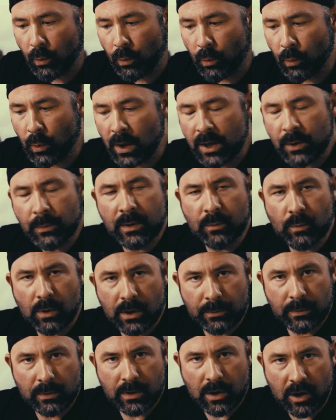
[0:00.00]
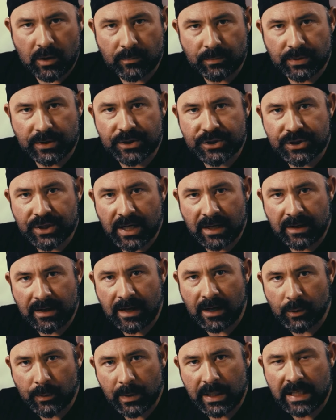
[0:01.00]
what do we want to accomplish and
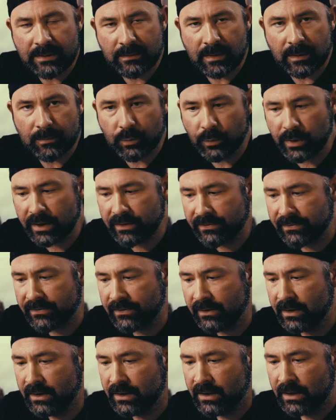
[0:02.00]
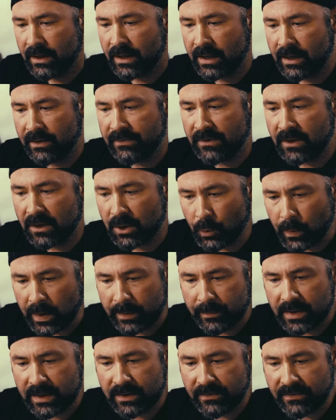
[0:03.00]
how do we come up with the
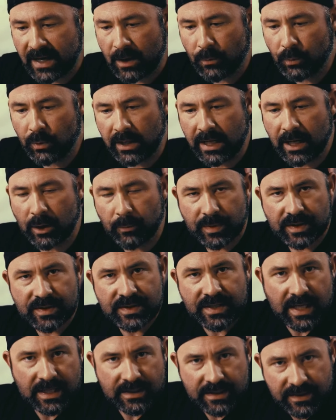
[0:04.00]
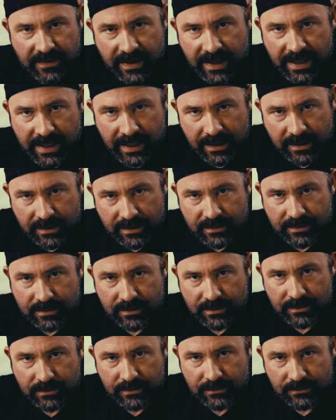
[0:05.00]
equipment that will help us get to that end,
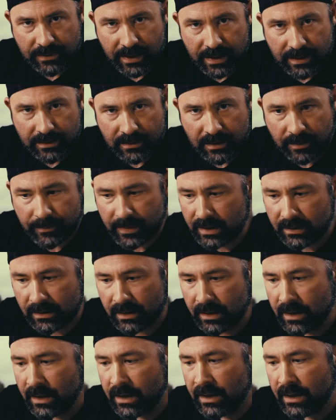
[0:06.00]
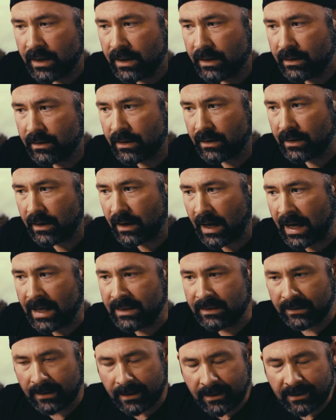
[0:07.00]
right? I mean, I
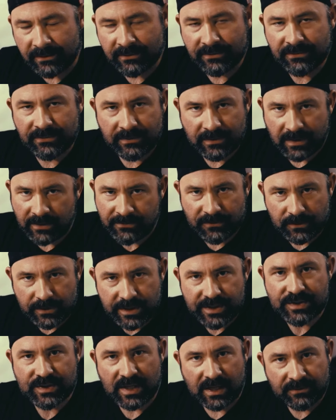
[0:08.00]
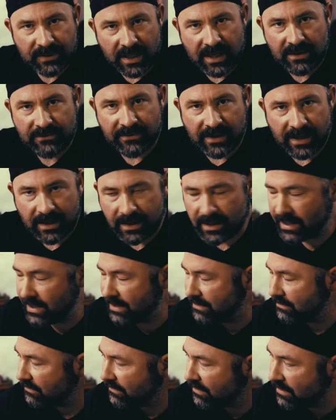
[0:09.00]
love a fully stuffed IFAC. I
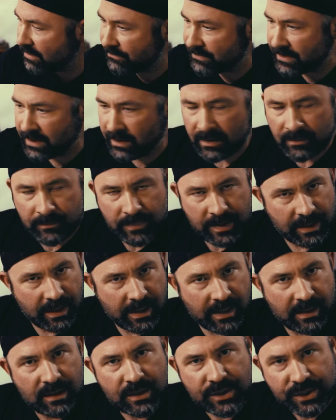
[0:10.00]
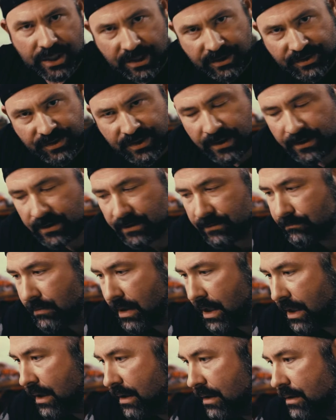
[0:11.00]
love an NPA and a chest seal
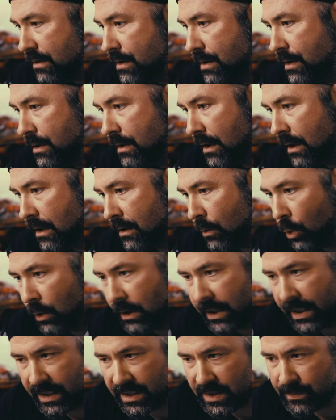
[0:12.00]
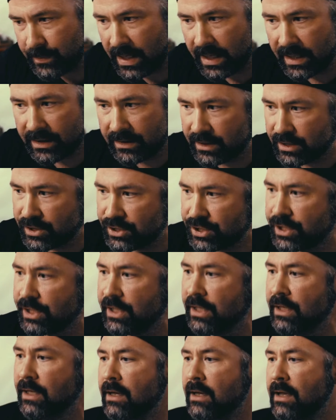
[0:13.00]
and Olays bandage
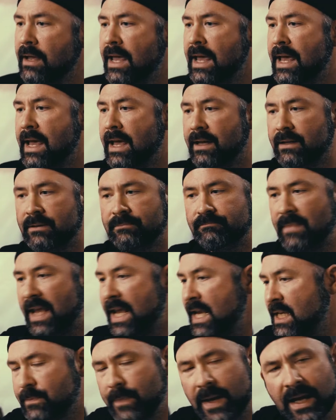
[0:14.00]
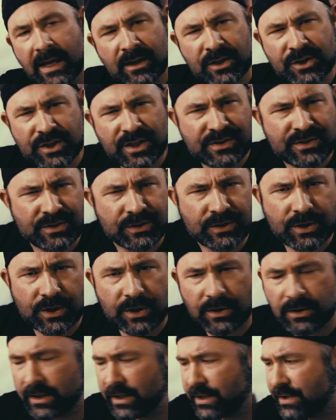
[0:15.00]
and ACE bandages and
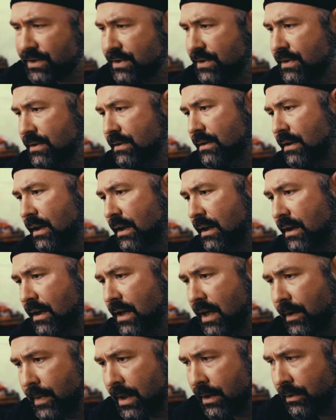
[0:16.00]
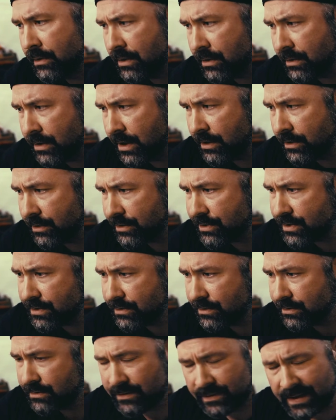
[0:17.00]
Kerlix coming out in your ears.
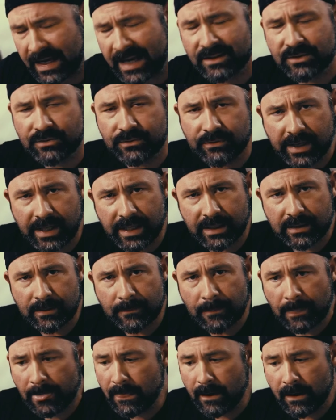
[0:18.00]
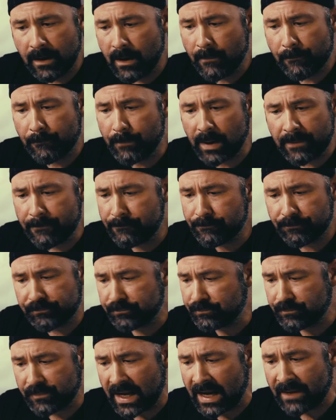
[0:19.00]
That's great. But
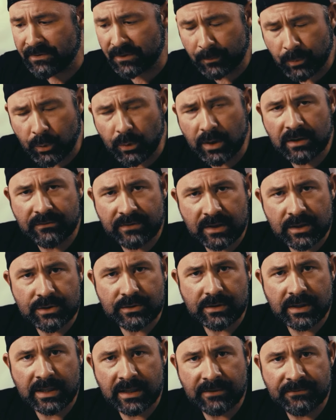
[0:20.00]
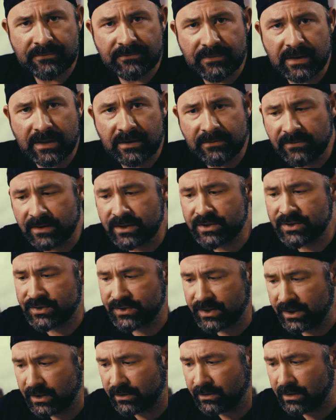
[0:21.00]
at the point of injury, if it's
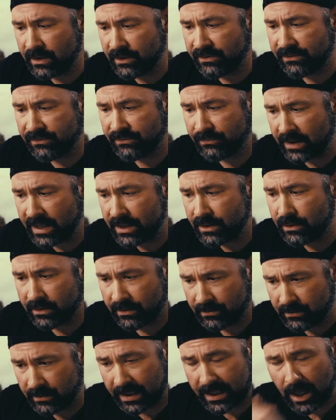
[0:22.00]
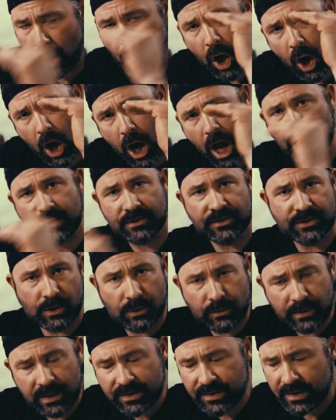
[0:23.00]
still a threat or like a hot
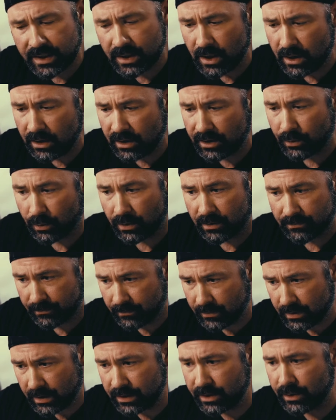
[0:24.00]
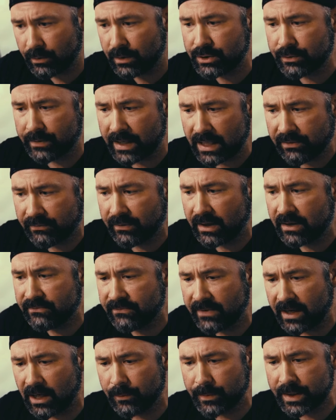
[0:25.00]
zone as they call it, or a direct threat
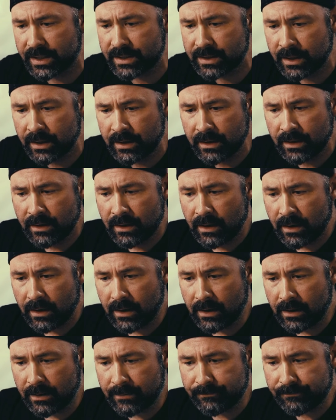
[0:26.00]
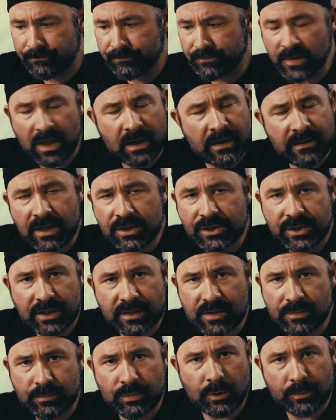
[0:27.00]
environment, none of that shit
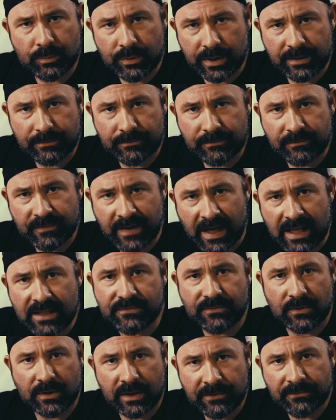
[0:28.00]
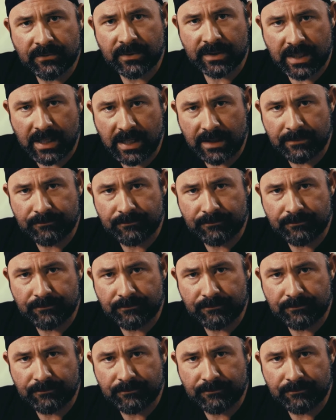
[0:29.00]
is appropriate. That's for a different time.